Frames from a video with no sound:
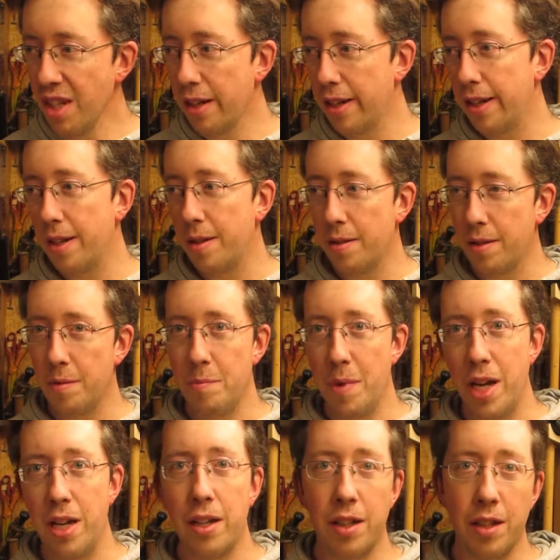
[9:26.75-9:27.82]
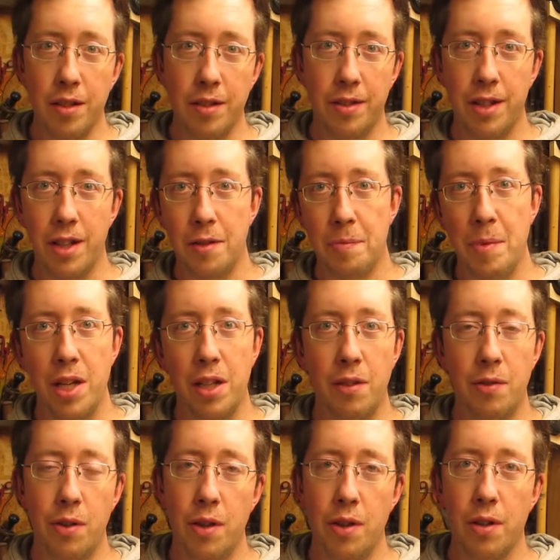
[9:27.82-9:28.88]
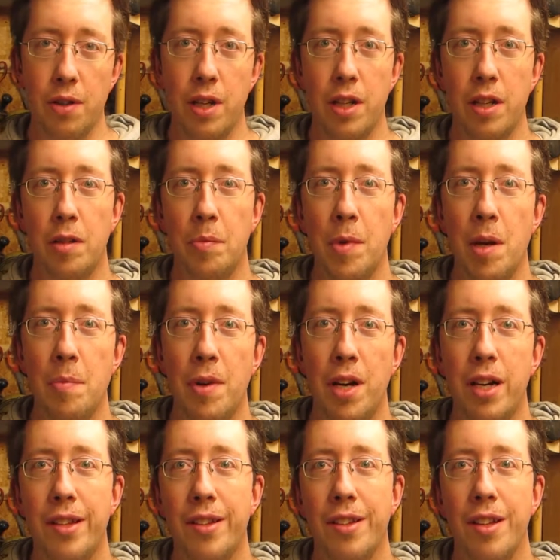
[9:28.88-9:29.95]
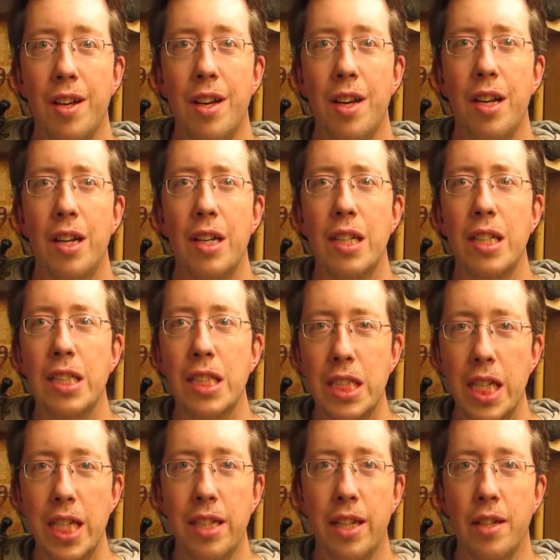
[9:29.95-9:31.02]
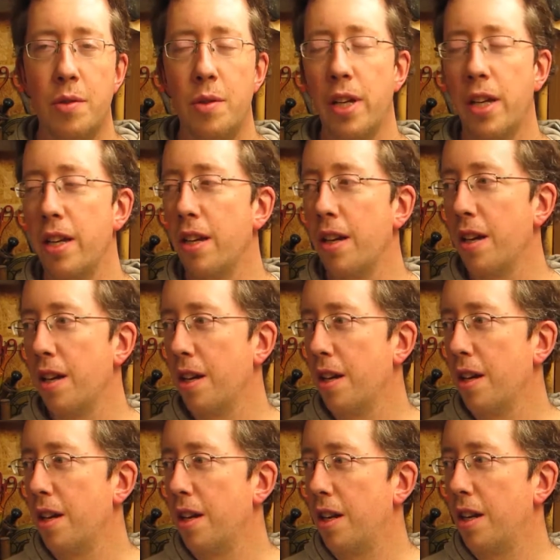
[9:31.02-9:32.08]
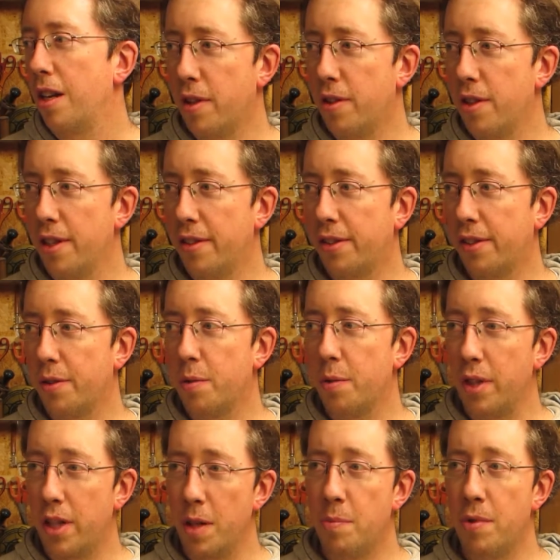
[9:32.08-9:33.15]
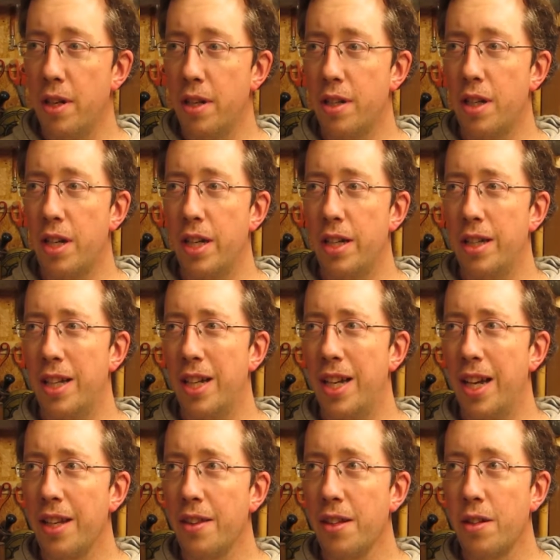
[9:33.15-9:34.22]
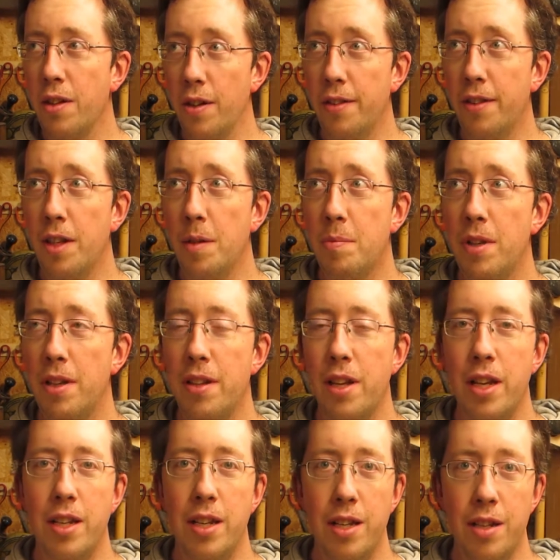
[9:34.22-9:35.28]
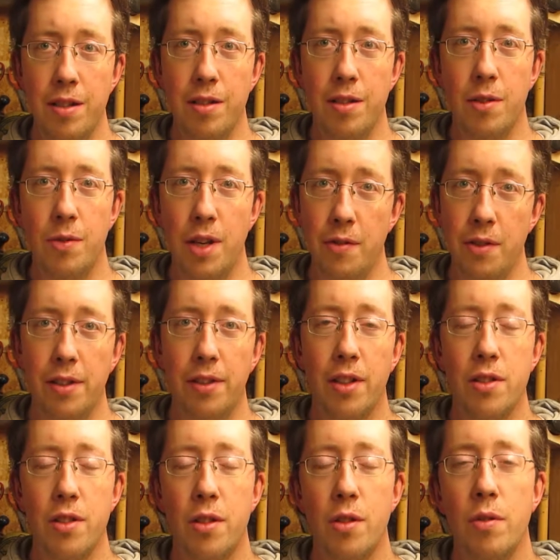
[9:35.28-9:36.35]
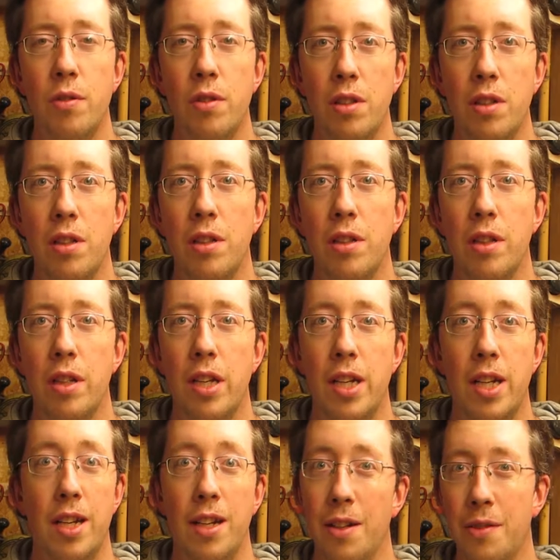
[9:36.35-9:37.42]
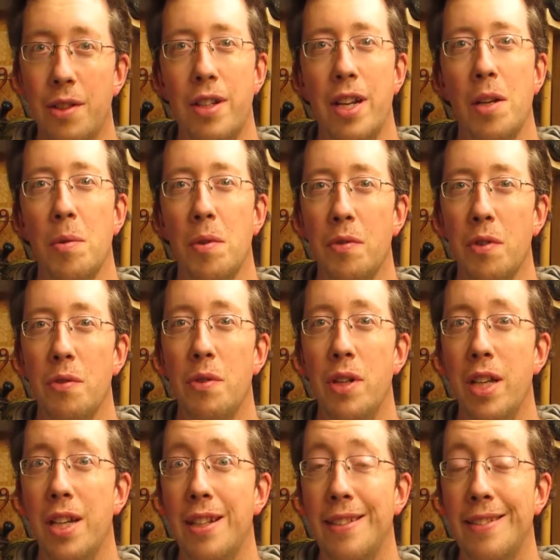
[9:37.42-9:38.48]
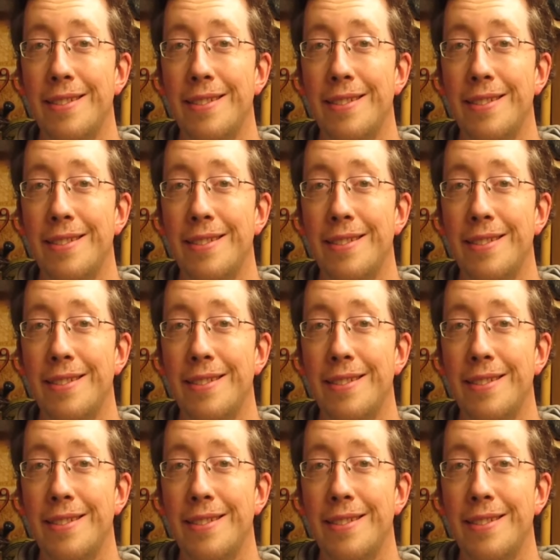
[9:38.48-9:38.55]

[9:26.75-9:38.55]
mailing stuff back and forth or getting spare parts can get tricky. With this 3D printer, I like the concept and the idea of having such a tool, and I'd love to take one for free.